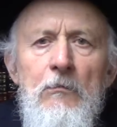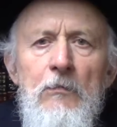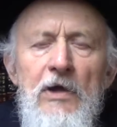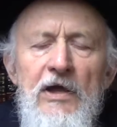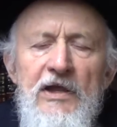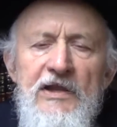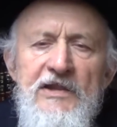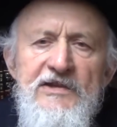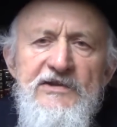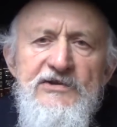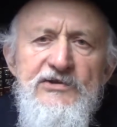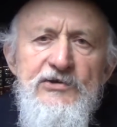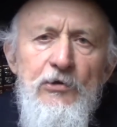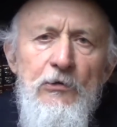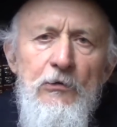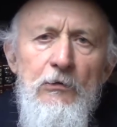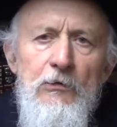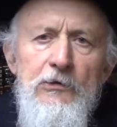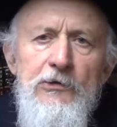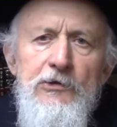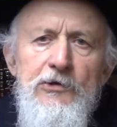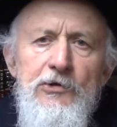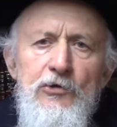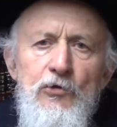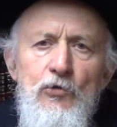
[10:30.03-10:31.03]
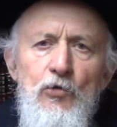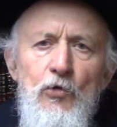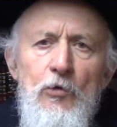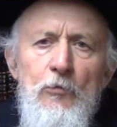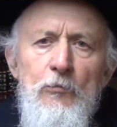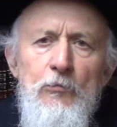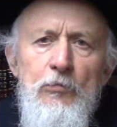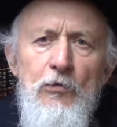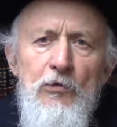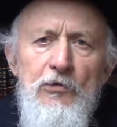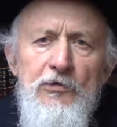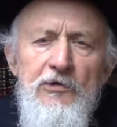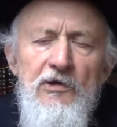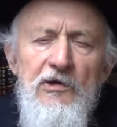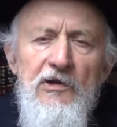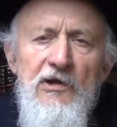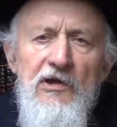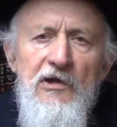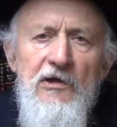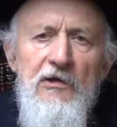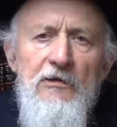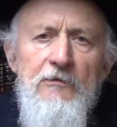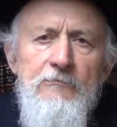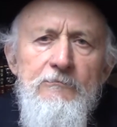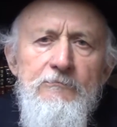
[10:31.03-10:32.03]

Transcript: and sold to a book dealer,